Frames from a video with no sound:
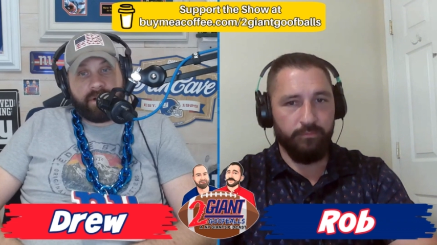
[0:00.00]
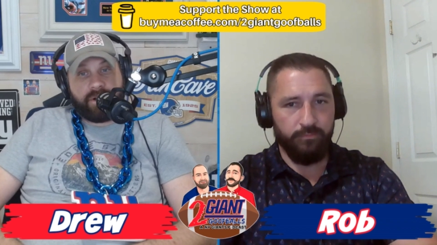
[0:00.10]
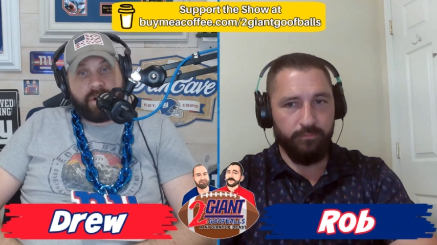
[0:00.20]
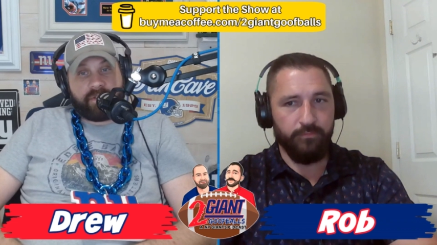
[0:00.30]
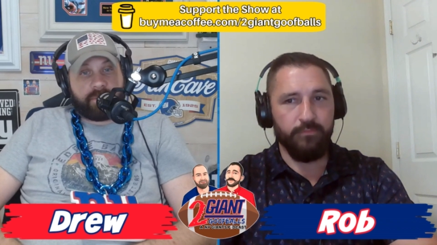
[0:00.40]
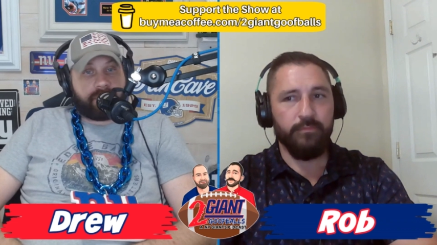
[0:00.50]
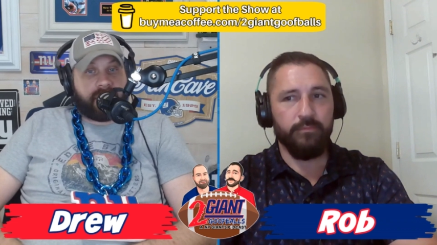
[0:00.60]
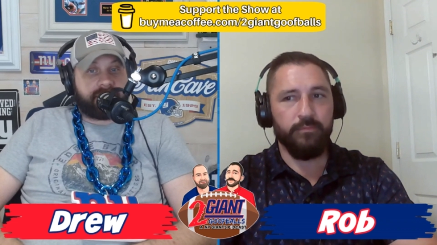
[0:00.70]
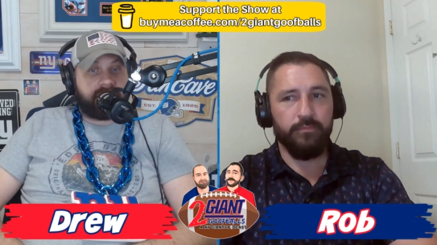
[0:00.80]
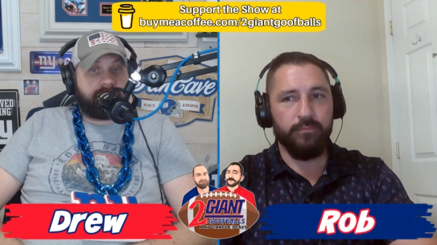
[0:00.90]
Speaker 1: You have to
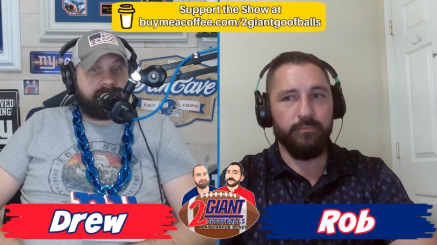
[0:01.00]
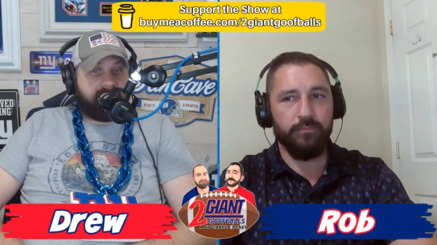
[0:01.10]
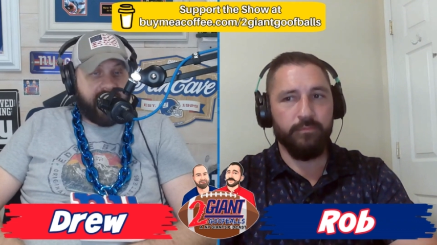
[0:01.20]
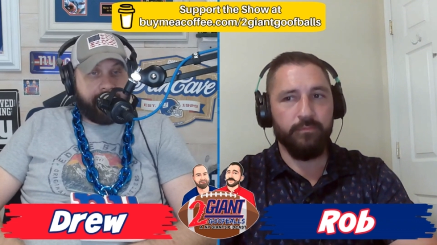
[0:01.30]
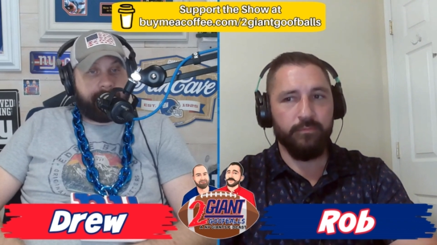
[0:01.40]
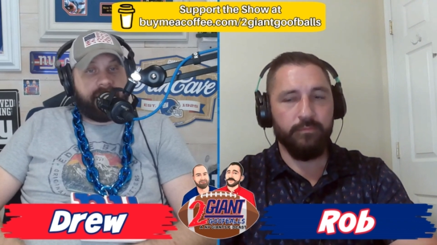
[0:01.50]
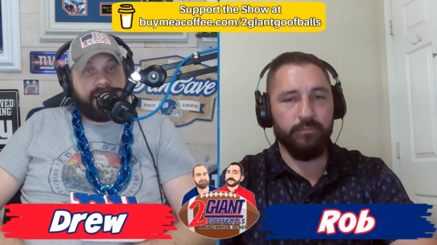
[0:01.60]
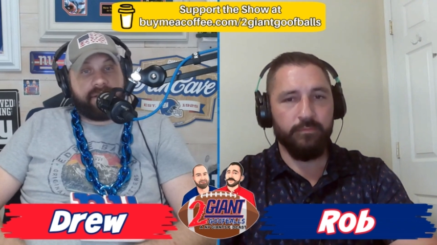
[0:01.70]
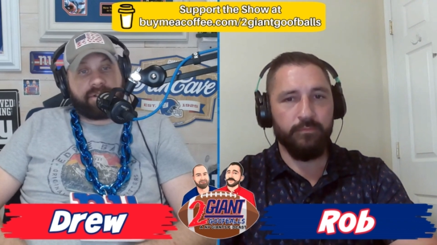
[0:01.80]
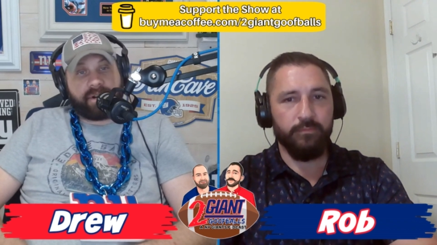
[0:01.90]
process what's
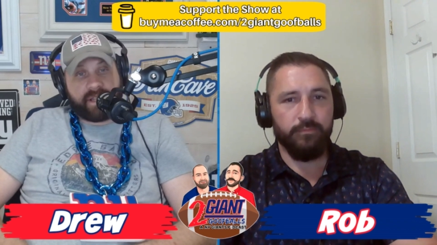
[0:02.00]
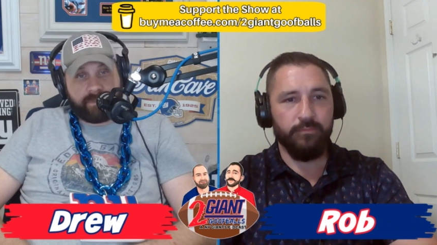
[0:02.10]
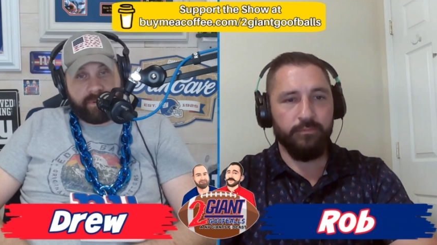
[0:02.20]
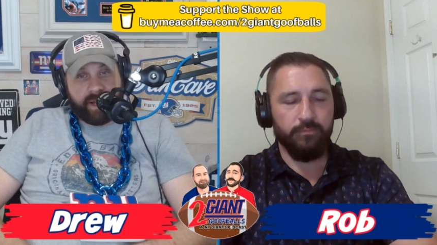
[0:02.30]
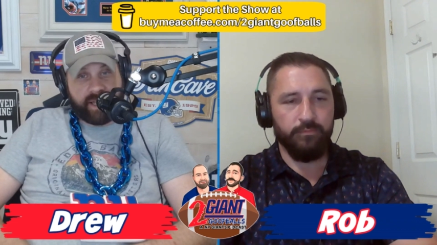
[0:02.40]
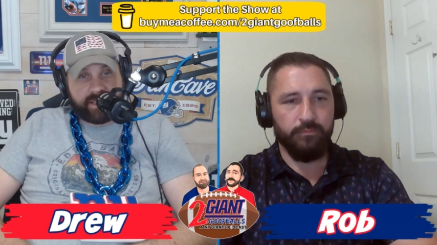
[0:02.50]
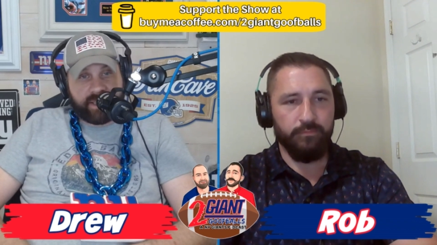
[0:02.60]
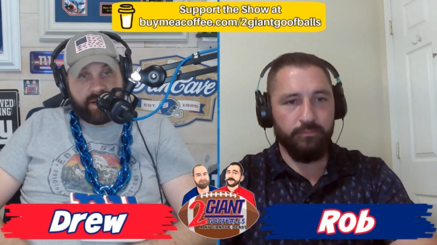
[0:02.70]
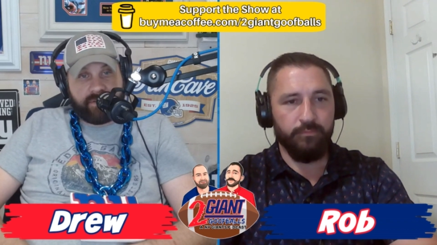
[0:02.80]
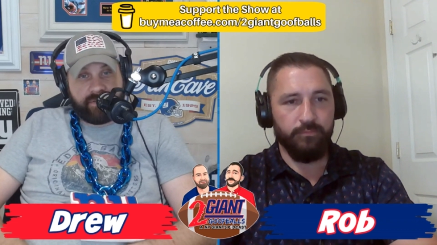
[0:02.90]
happening during the play
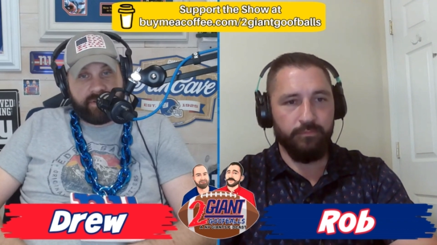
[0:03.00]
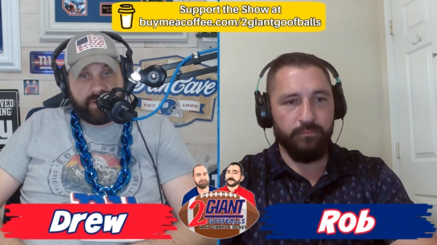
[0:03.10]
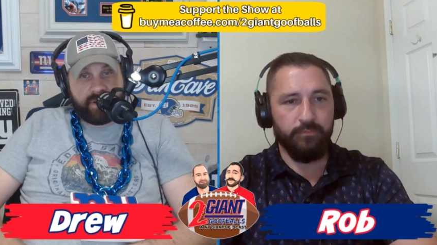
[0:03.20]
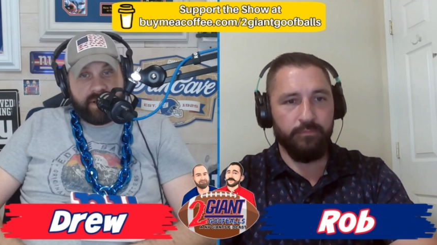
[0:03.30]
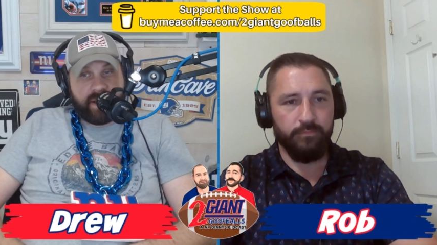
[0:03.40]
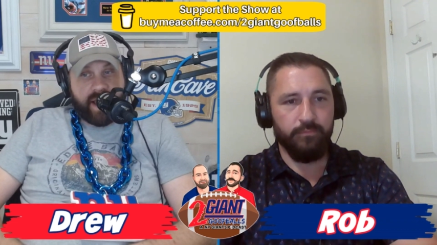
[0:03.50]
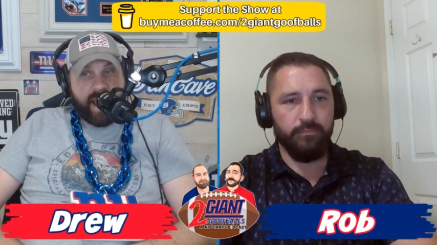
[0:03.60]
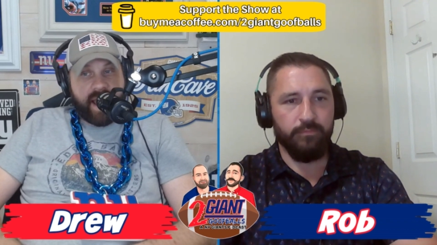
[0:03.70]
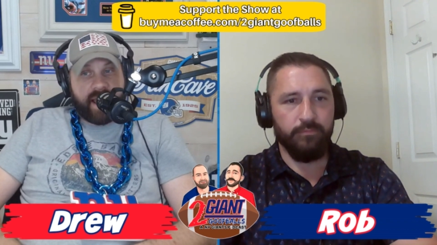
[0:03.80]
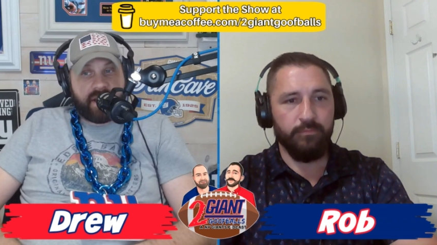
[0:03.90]
itself.
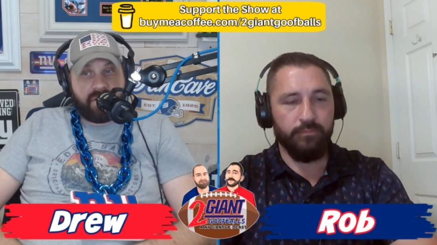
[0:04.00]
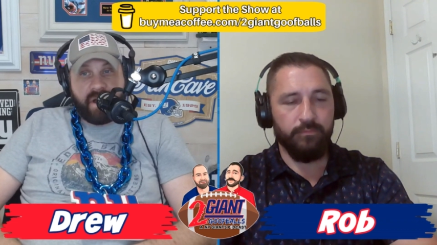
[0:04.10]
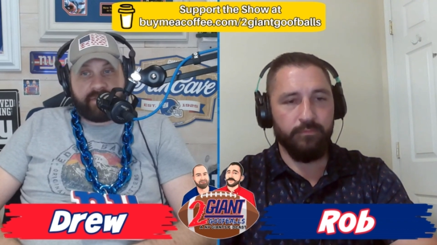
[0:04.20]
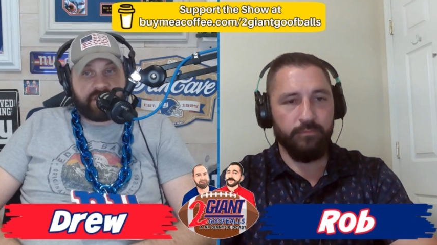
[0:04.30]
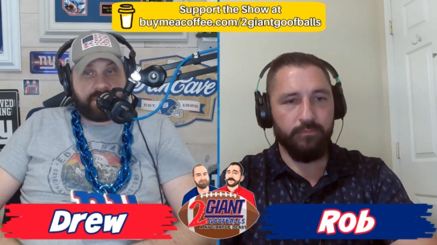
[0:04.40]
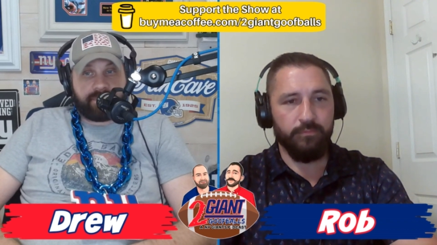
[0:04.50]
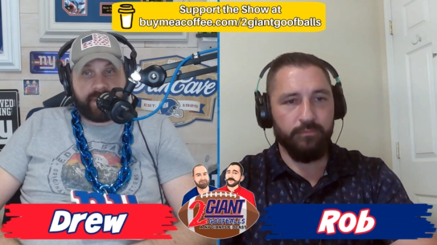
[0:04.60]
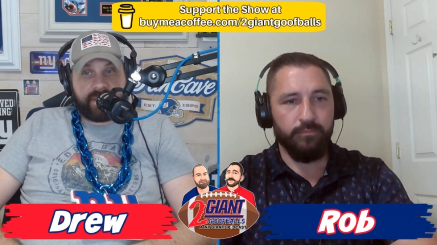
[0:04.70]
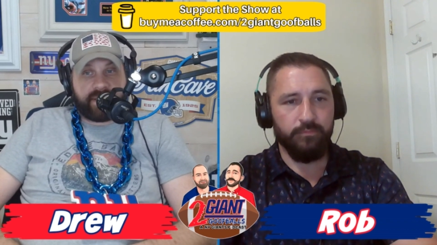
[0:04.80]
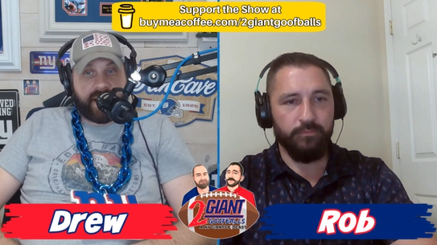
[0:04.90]
And you have a
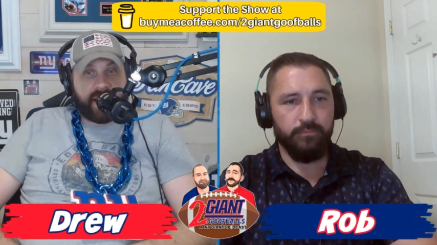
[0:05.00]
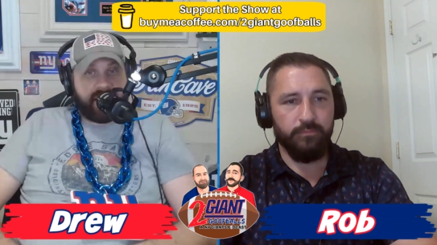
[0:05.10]
split second